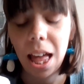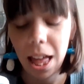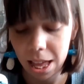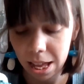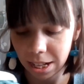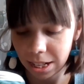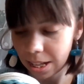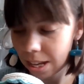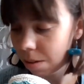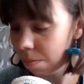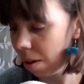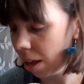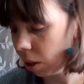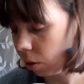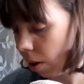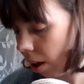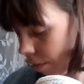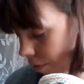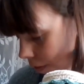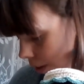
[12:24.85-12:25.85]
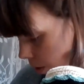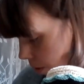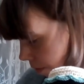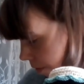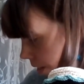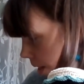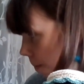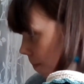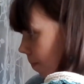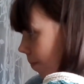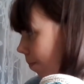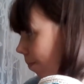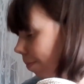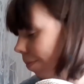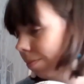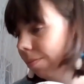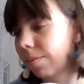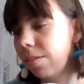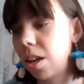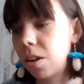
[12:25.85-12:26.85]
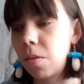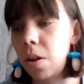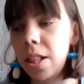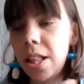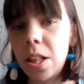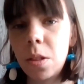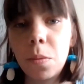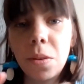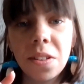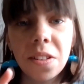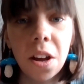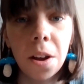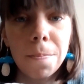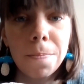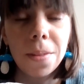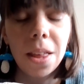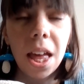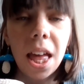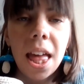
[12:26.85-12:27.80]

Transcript: I did make quite a few of them. Don't know where the other one's gone.